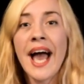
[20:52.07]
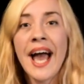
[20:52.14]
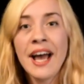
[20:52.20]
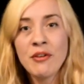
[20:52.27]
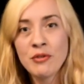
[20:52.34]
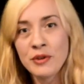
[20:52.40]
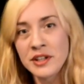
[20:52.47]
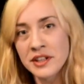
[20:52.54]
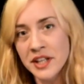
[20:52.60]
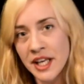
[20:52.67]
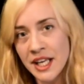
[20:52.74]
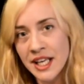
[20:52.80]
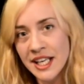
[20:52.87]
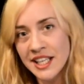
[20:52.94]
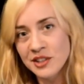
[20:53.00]

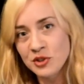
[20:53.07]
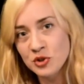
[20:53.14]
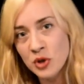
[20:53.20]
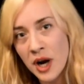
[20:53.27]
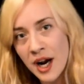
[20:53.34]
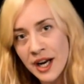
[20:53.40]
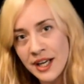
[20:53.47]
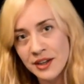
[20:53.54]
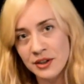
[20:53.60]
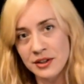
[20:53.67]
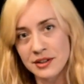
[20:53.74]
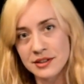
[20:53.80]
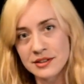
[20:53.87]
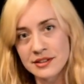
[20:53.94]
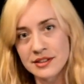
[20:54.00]
Everything is
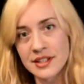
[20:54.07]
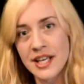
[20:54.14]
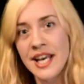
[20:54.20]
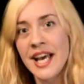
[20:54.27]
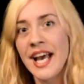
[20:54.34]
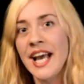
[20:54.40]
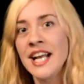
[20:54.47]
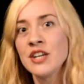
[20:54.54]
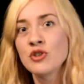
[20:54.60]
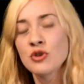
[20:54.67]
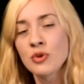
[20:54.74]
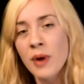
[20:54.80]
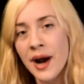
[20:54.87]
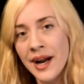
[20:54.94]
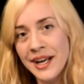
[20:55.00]
triangles, and
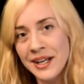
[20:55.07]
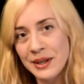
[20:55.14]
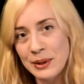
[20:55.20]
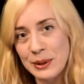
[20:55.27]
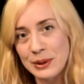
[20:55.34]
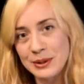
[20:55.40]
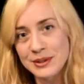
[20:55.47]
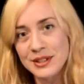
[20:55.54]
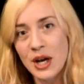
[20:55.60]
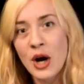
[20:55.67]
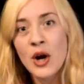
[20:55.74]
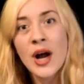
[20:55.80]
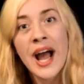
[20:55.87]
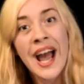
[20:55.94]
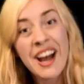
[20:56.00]
triangles
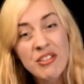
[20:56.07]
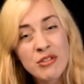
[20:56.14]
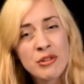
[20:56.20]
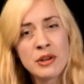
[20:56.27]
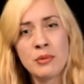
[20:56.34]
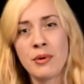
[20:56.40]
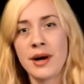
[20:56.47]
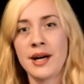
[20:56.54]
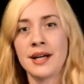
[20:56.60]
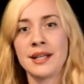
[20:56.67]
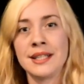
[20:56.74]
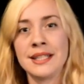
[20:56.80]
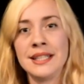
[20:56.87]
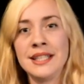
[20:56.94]
are everywhere.